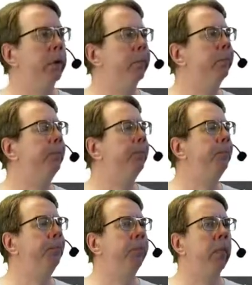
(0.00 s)
but
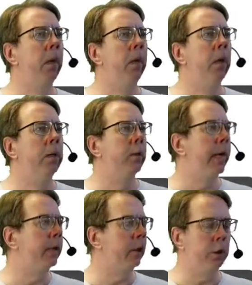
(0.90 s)
so
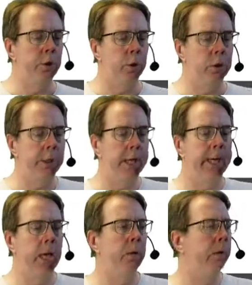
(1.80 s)
that's a good source to
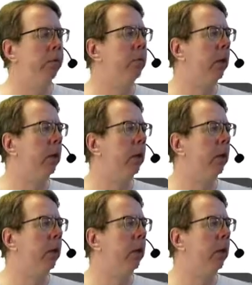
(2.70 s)
check out.